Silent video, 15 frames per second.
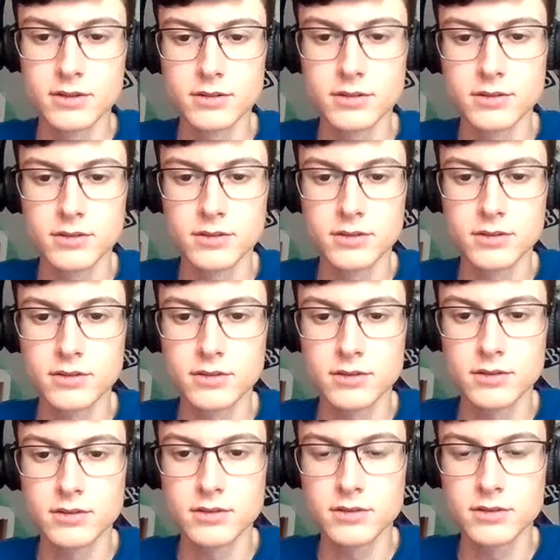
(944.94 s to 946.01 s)

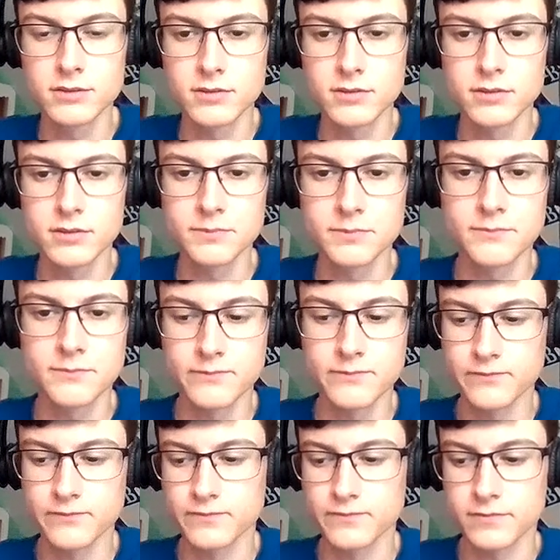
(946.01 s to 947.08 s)

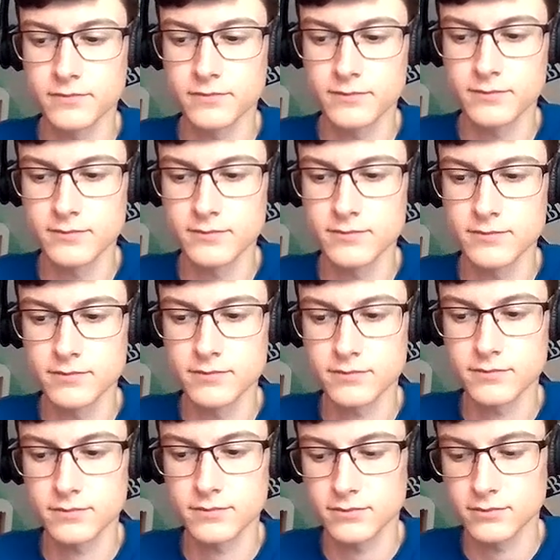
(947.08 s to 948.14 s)

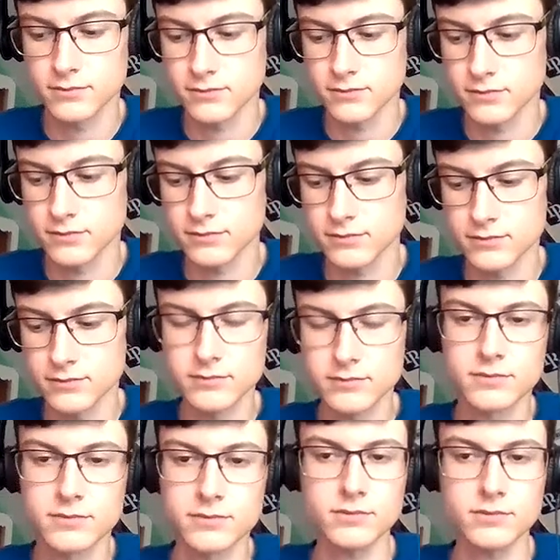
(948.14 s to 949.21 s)

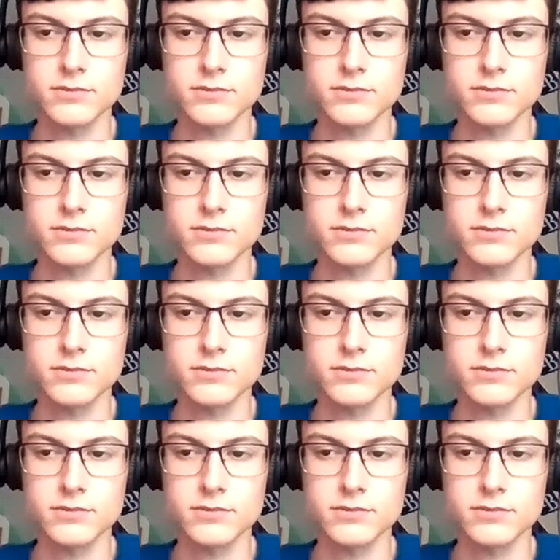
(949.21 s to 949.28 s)
[no speech]